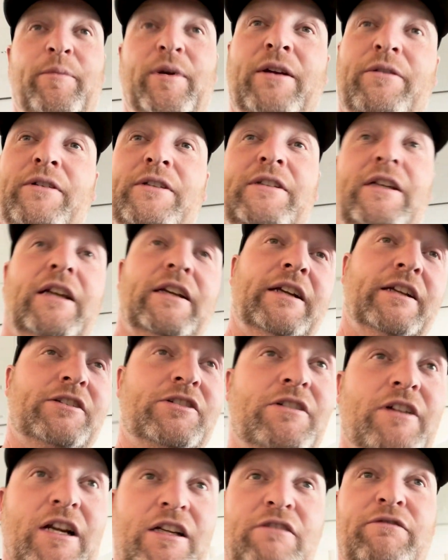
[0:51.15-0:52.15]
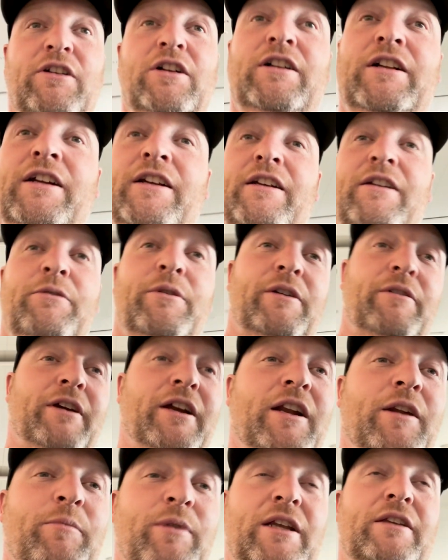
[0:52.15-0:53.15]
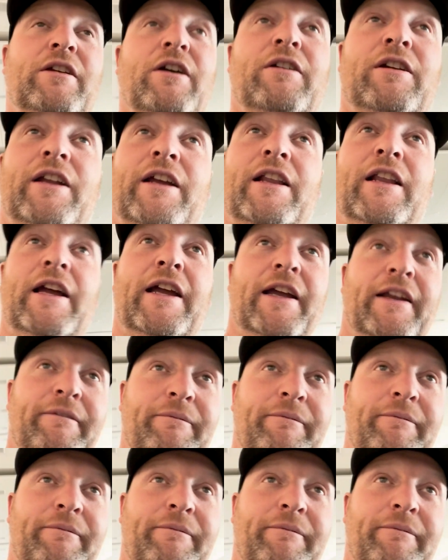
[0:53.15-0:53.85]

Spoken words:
it was getting stressful. We were gonna be totally late.